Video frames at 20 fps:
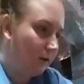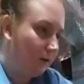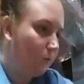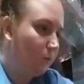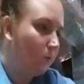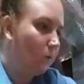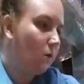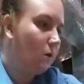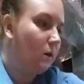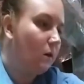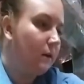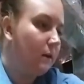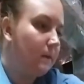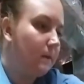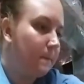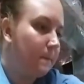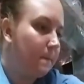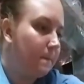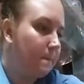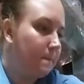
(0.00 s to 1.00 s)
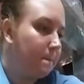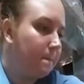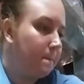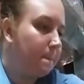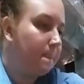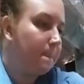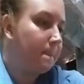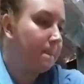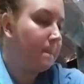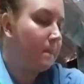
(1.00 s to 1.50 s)
than I want.
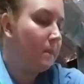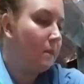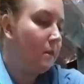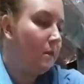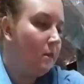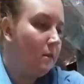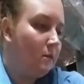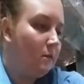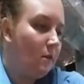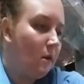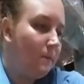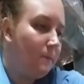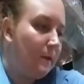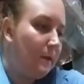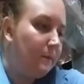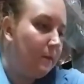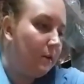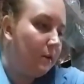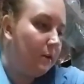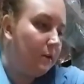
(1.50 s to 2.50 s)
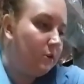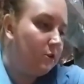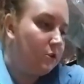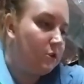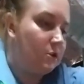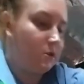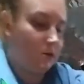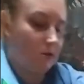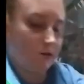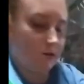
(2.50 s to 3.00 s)
Not by
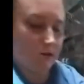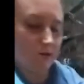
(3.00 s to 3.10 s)
much,